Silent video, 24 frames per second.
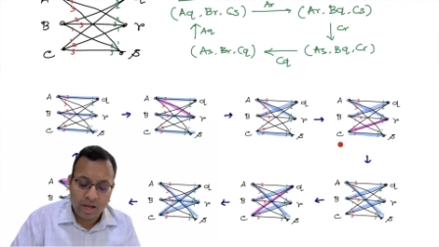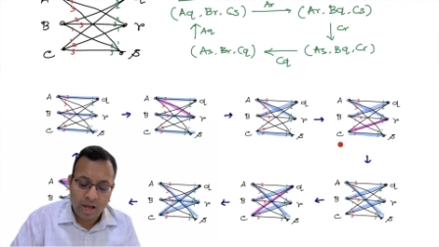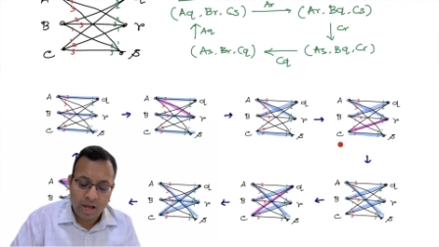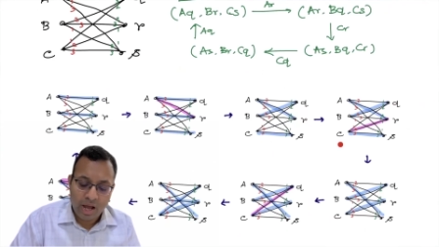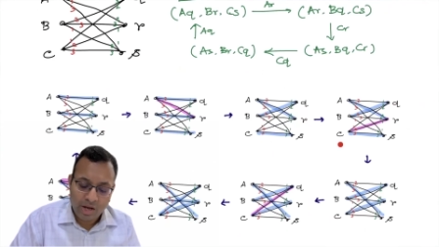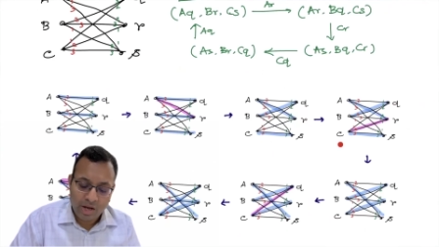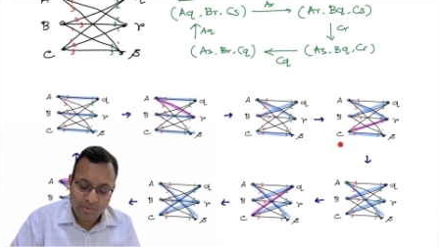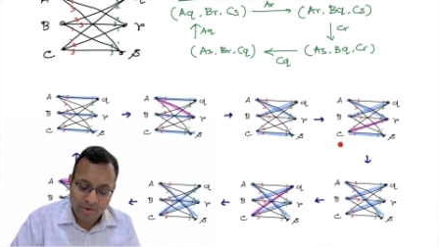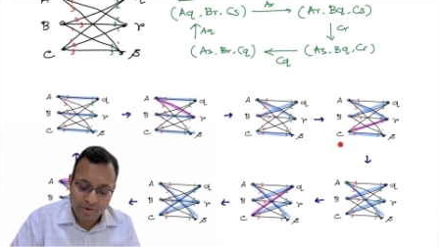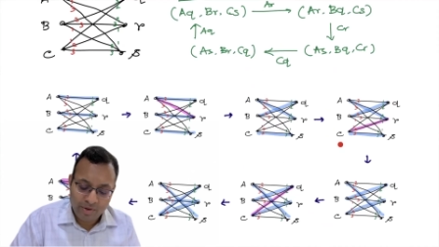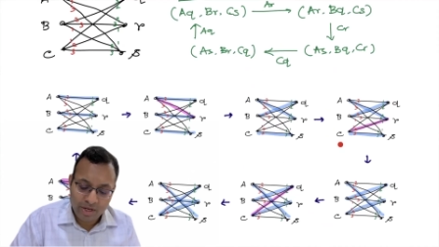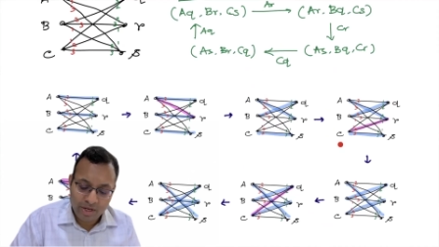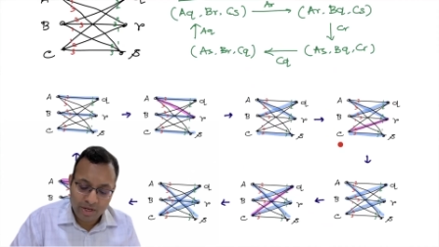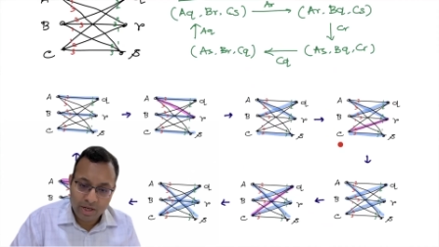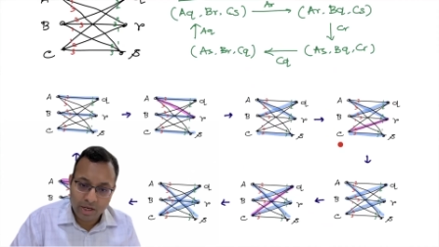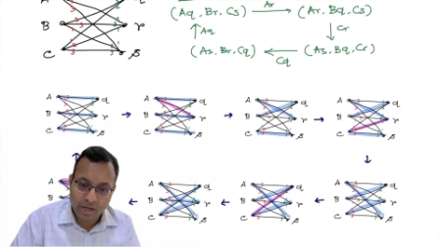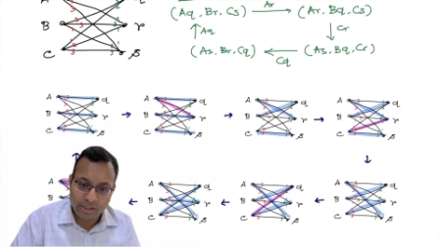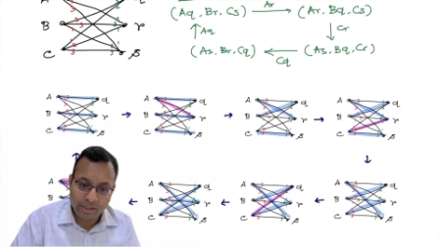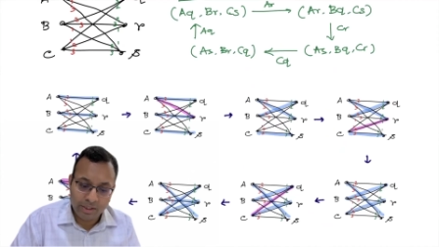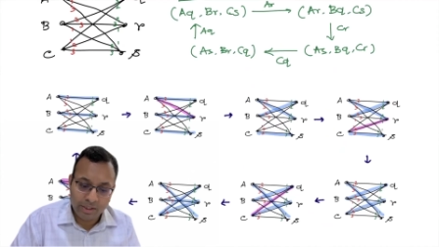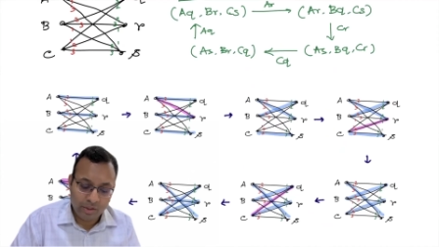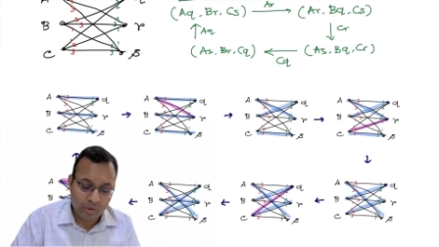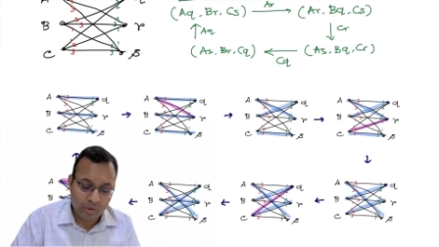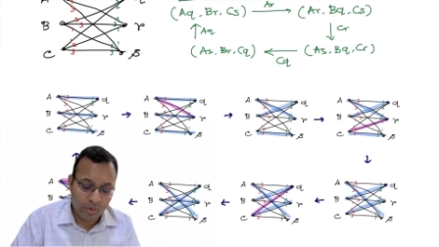And we can
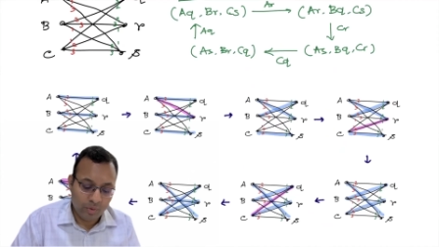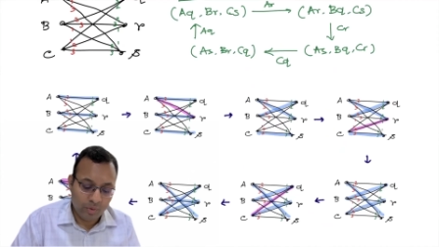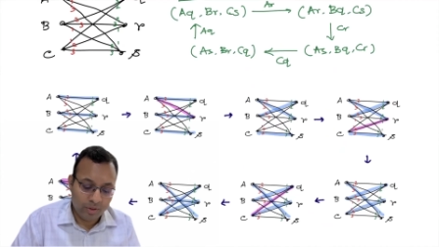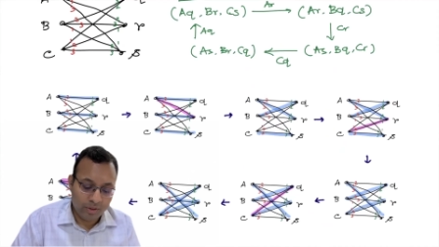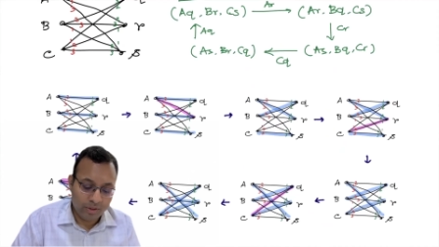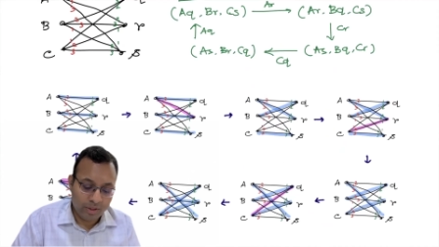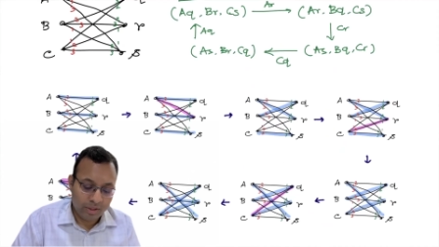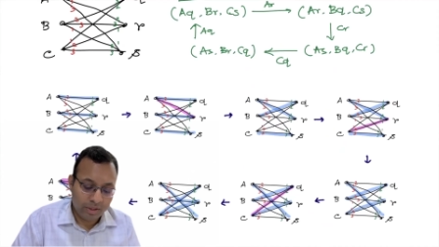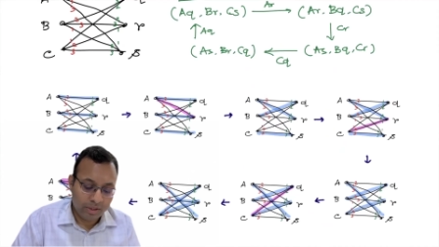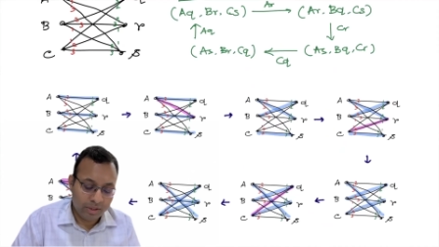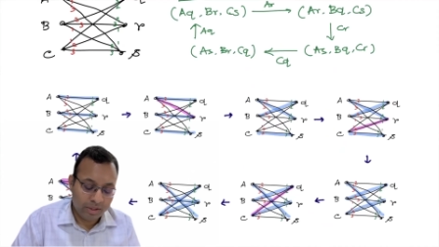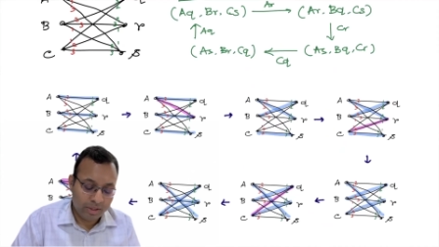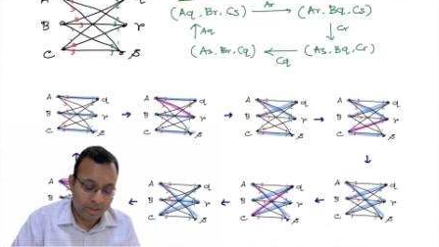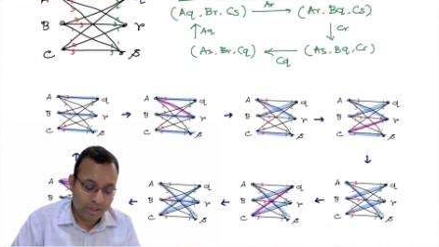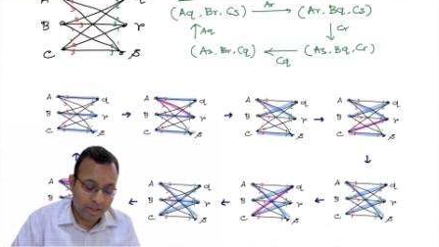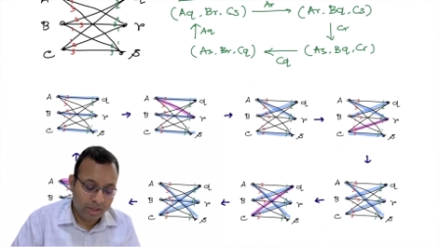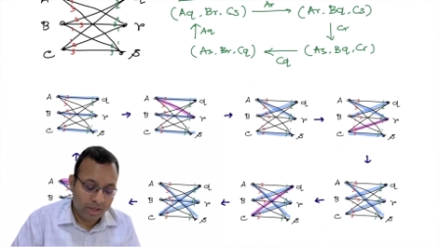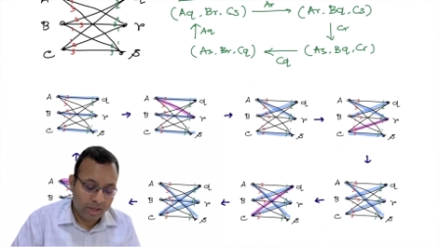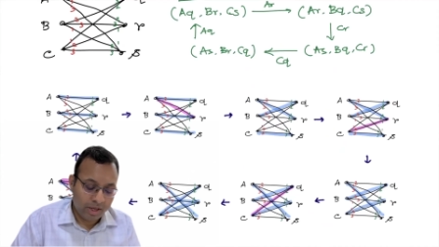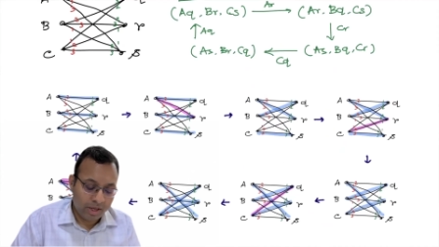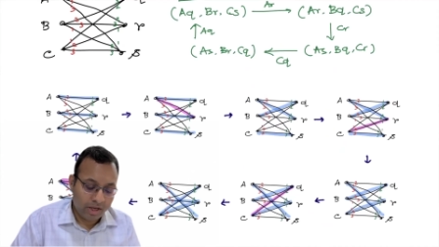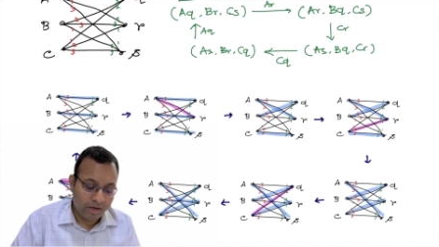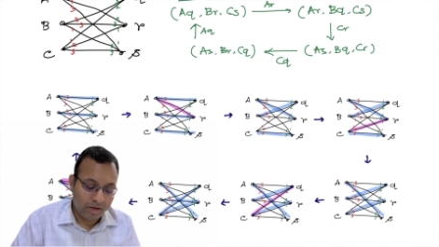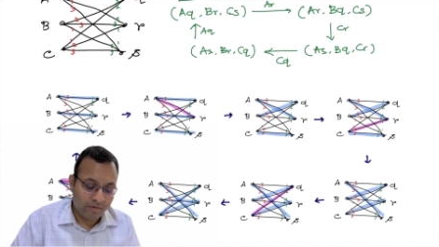continue doing this
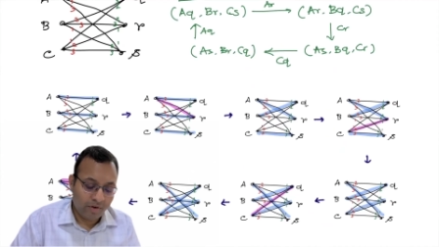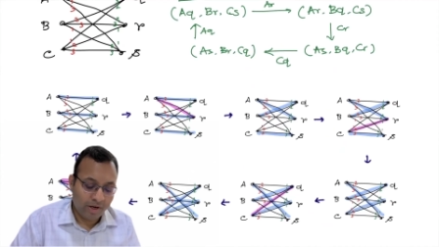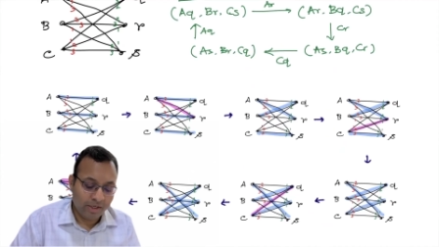and